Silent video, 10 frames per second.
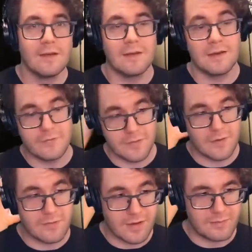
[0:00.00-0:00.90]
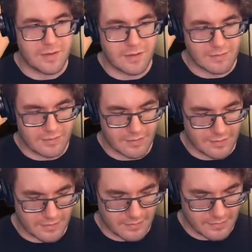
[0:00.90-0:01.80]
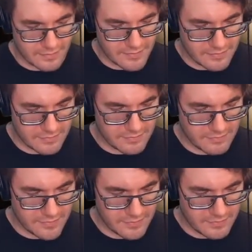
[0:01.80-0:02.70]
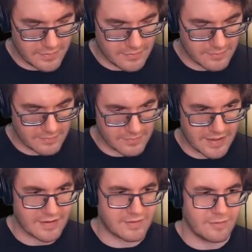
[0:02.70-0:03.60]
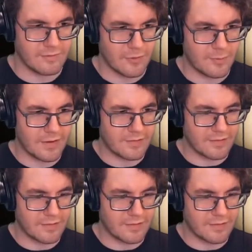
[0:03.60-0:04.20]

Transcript: And if you know Admech, you'll know Castellan robots.